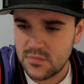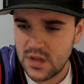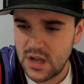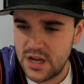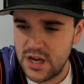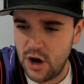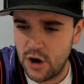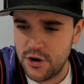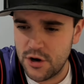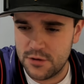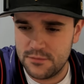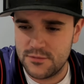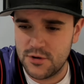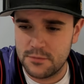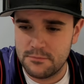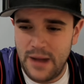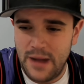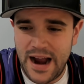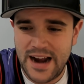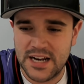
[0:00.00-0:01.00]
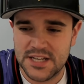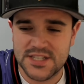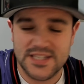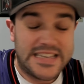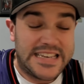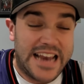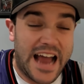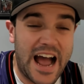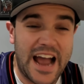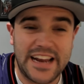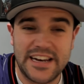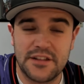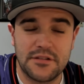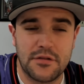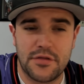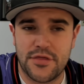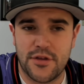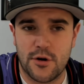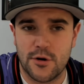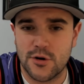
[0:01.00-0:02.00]
minus 9 in the
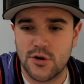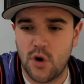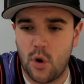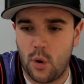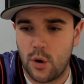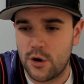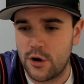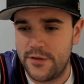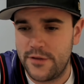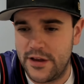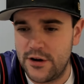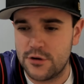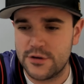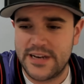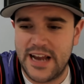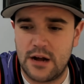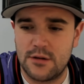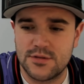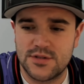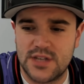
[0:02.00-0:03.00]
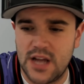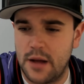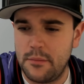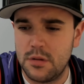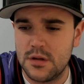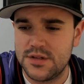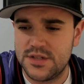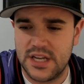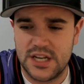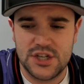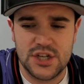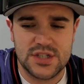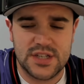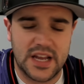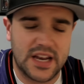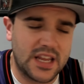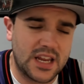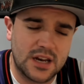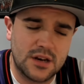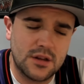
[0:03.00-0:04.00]
third quarter. Then you're down double digits
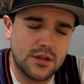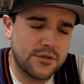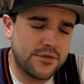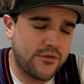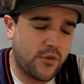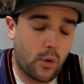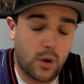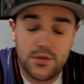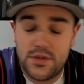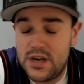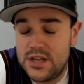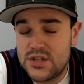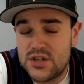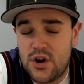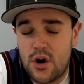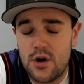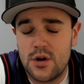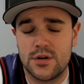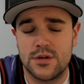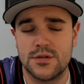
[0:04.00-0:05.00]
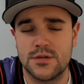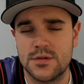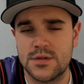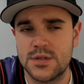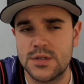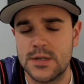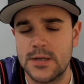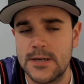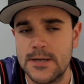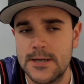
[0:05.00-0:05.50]
heading into the fourth and it's curtains.